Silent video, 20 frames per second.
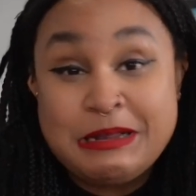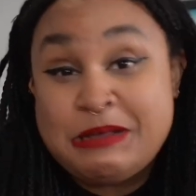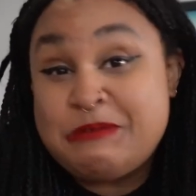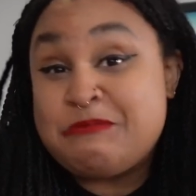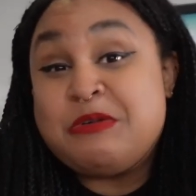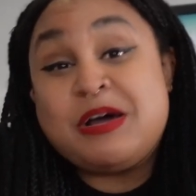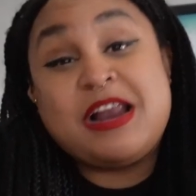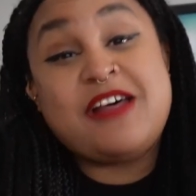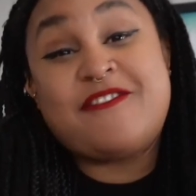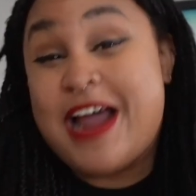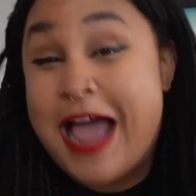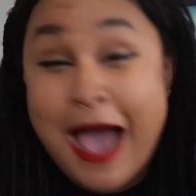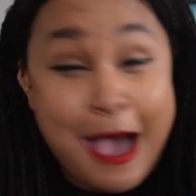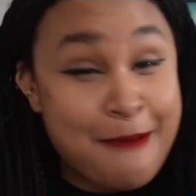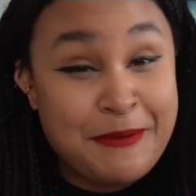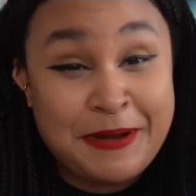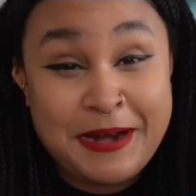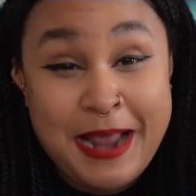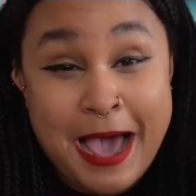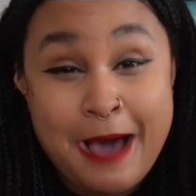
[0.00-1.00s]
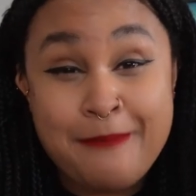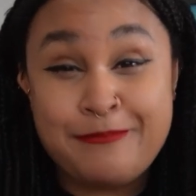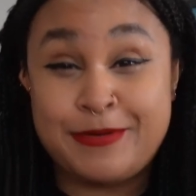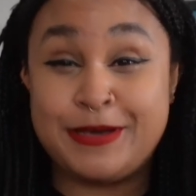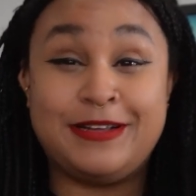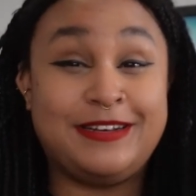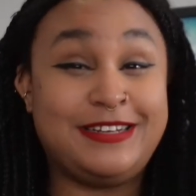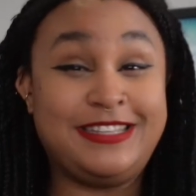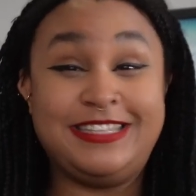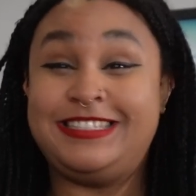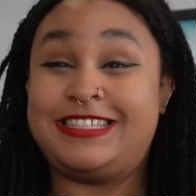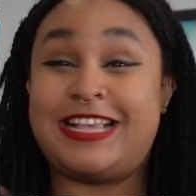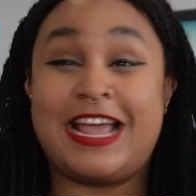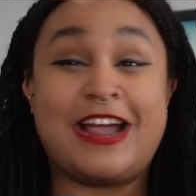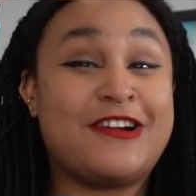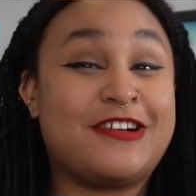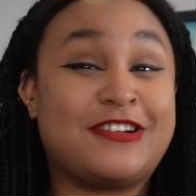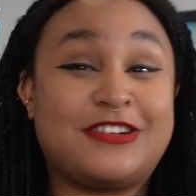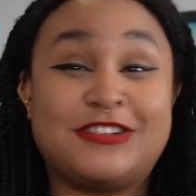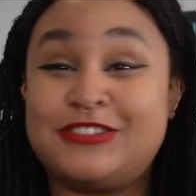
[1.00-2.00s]
Whatever happened, happened. These
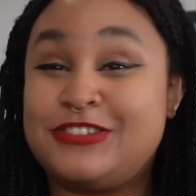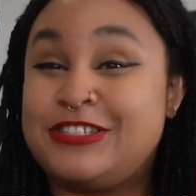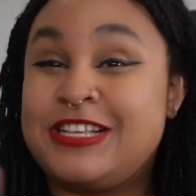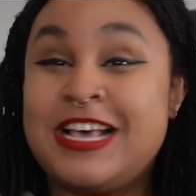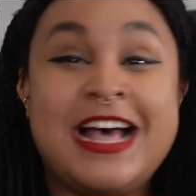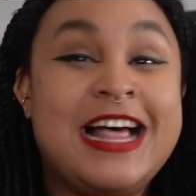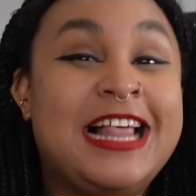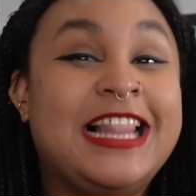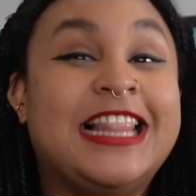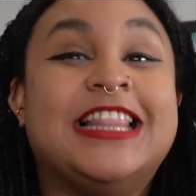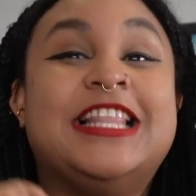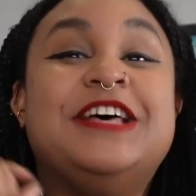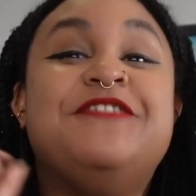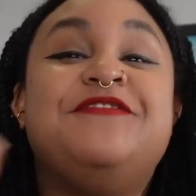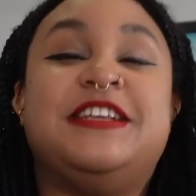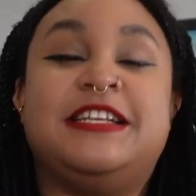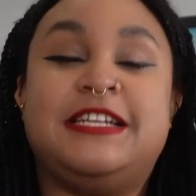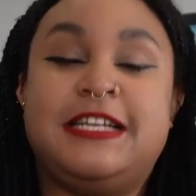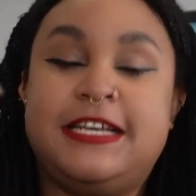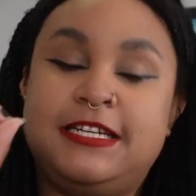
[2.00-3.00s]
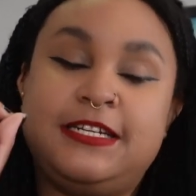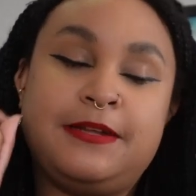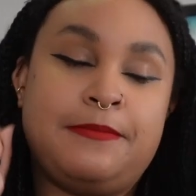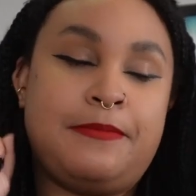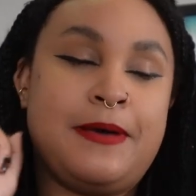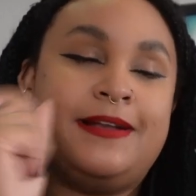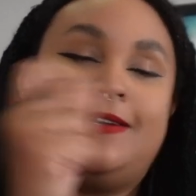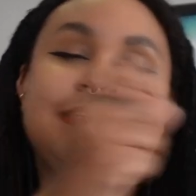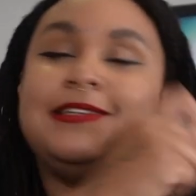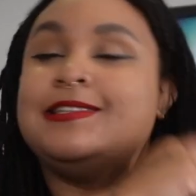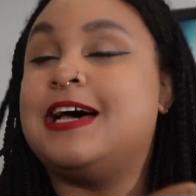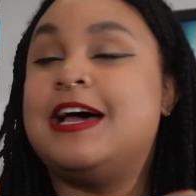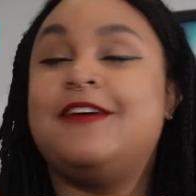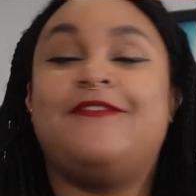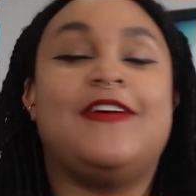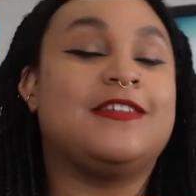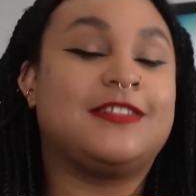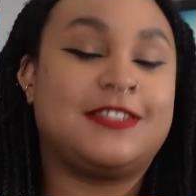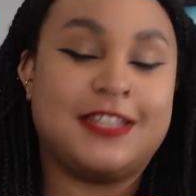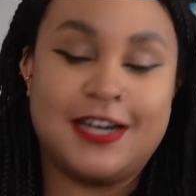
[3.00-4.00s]
characters lived an independent life
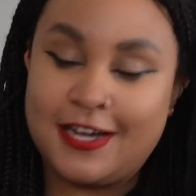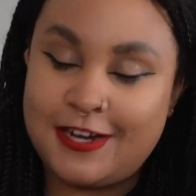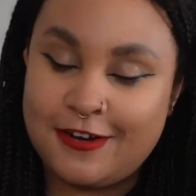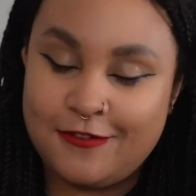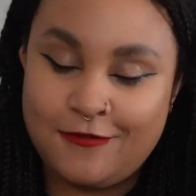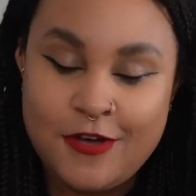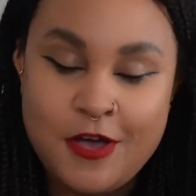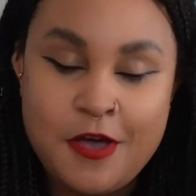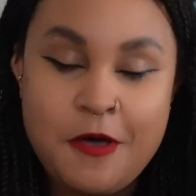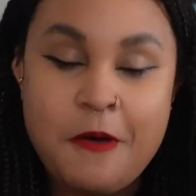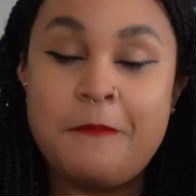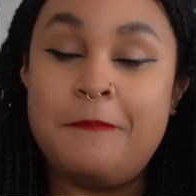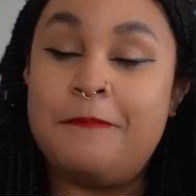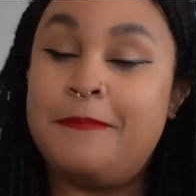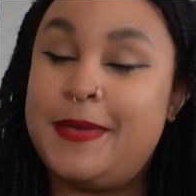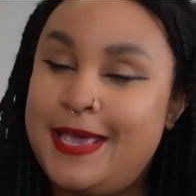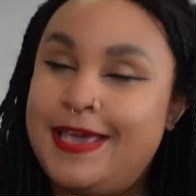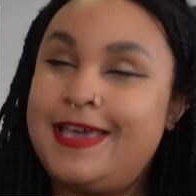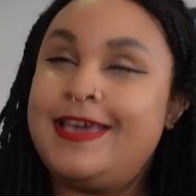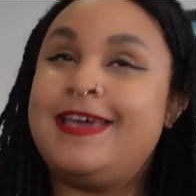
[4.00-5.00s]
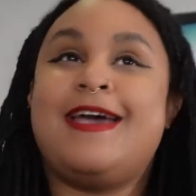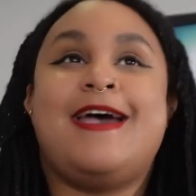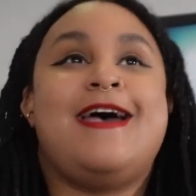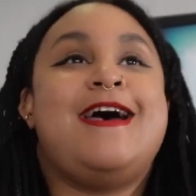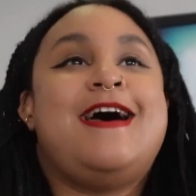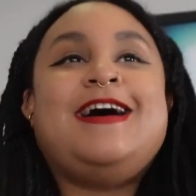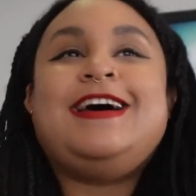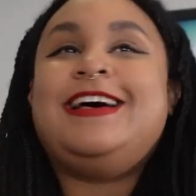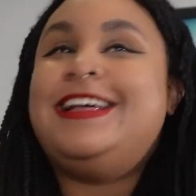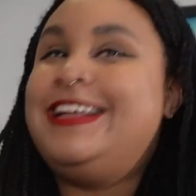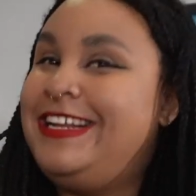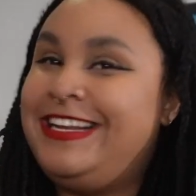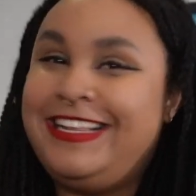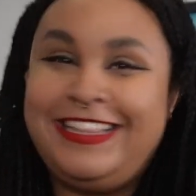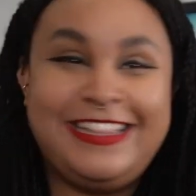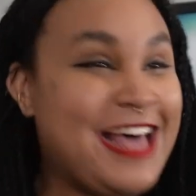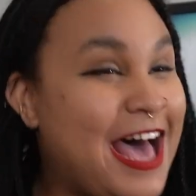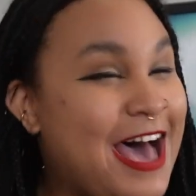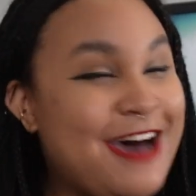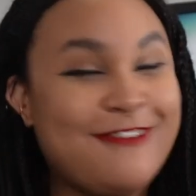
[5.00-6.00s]
outside of me,
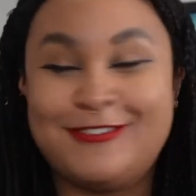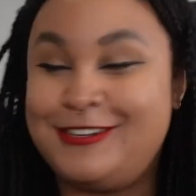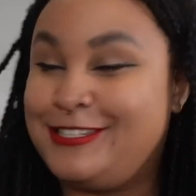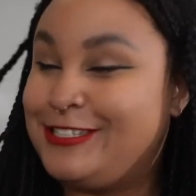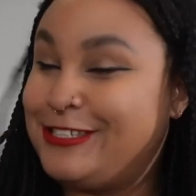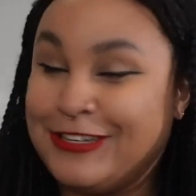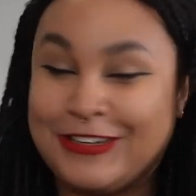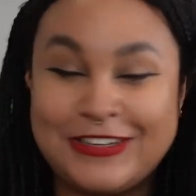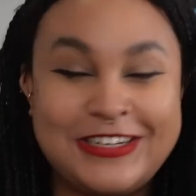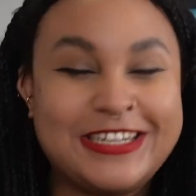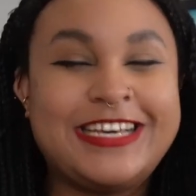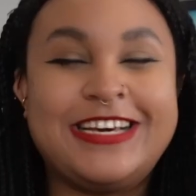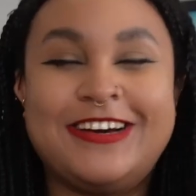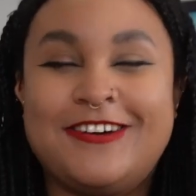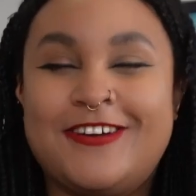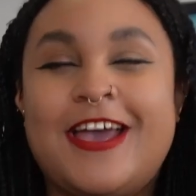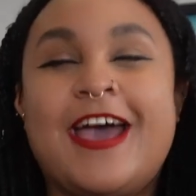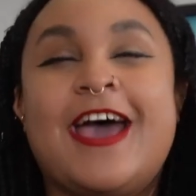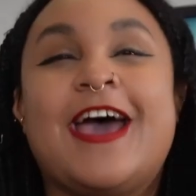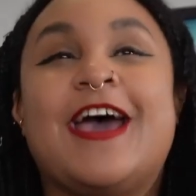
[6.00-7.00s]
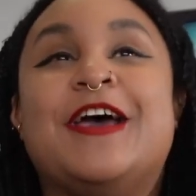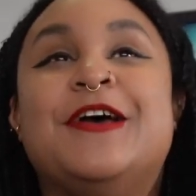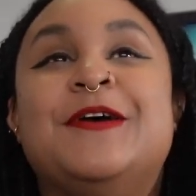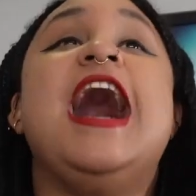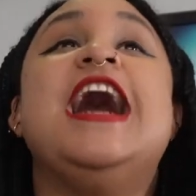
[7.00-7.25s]
and that was totally okay.